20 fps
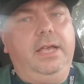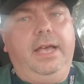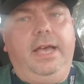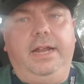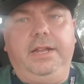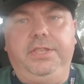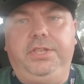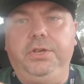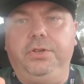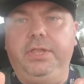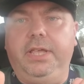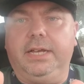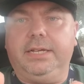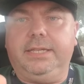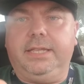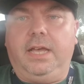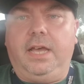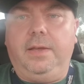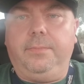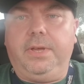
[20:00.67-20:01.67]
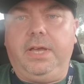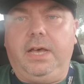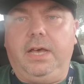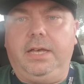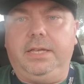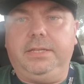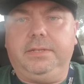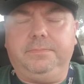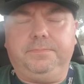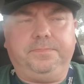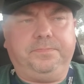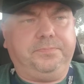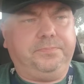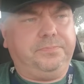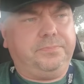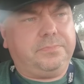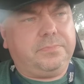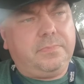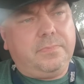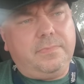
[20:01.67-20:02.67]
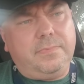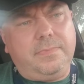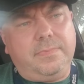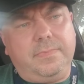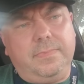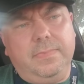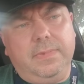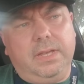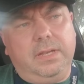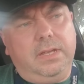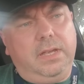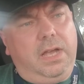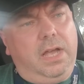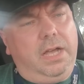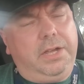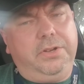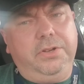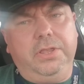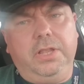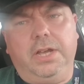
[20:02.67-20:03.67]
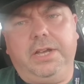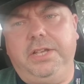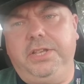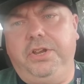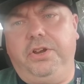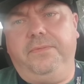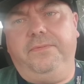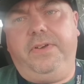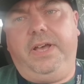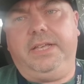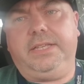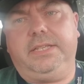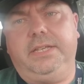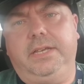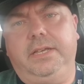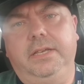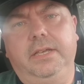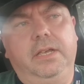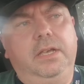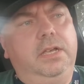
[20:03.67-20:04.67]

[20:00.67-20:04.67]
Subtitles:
And until next time, guys, good luck in your investing.